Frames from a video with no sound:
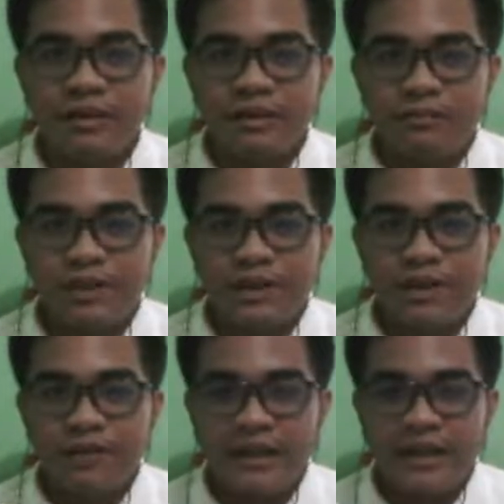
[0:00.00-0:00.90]
which
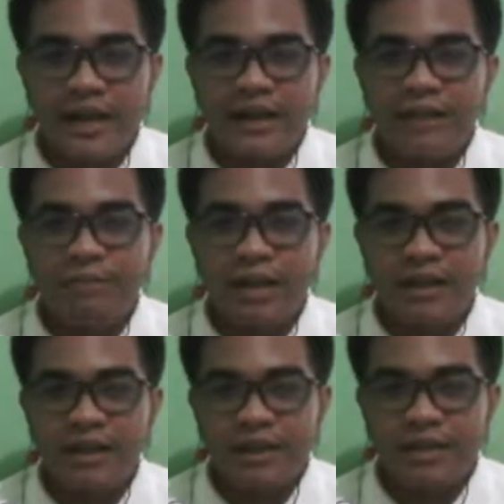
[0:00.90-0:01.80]
affects any
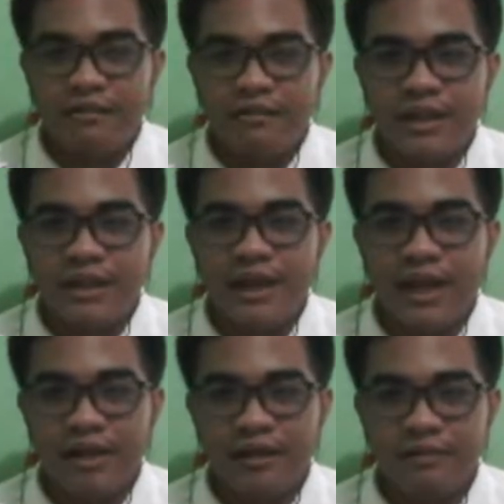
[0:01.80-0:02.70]
body within the
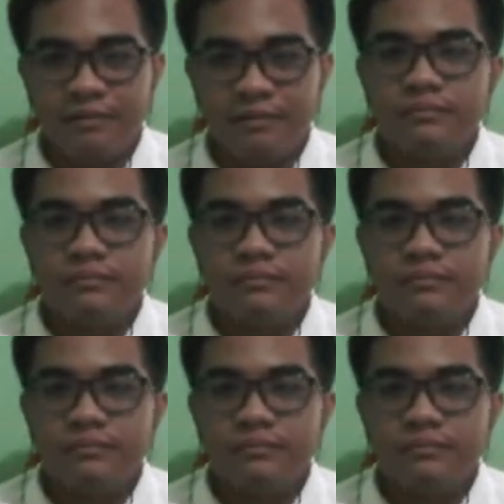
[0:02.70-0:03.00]
air.